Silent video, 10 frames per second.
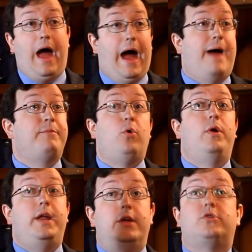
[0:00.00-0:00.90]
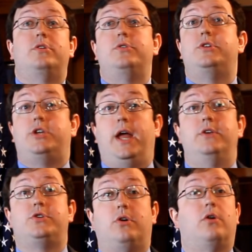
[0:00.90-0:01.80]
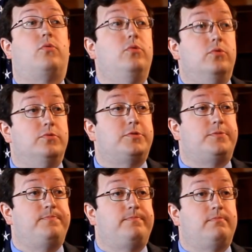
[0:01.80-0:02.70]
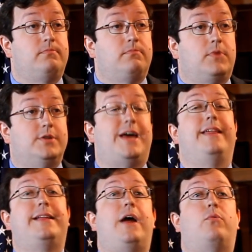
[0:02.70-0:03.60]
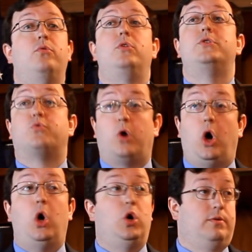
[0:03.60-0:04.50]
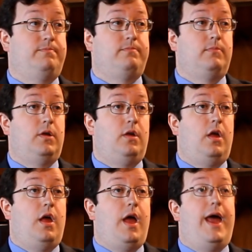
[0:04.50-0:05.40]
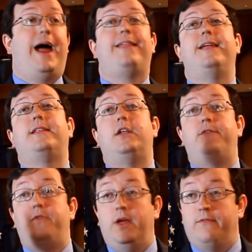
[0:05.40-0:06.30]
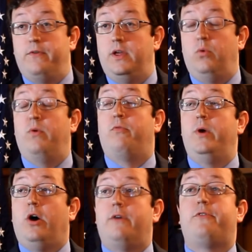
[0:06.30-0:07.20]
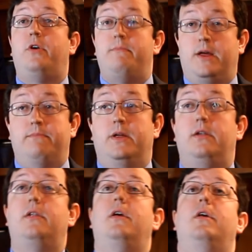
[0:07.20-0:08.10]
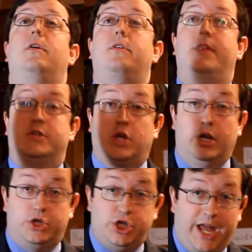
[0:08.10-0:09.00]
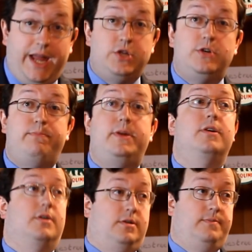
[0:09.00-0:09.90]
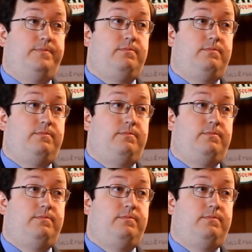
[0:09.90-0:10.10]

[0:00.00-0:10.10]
I'm going to introduce a change to our rules because I think that rule is wrong. And I think that if we offer an amendment that's going to change a bill,